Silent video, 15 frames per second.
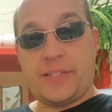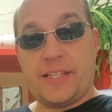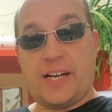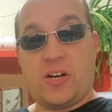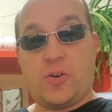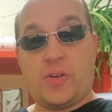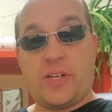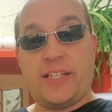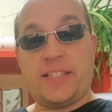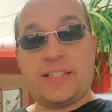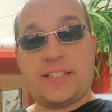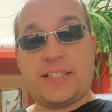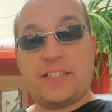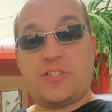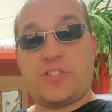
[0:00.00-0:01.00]
Now, in
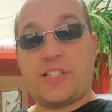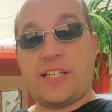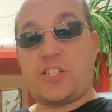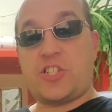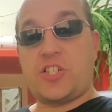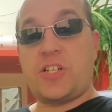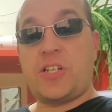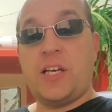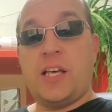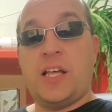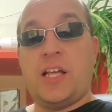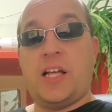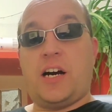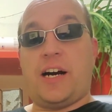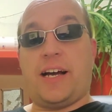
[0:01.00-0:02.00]
this intersection,
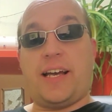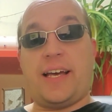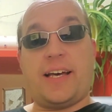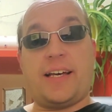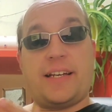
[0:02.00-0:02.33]
I had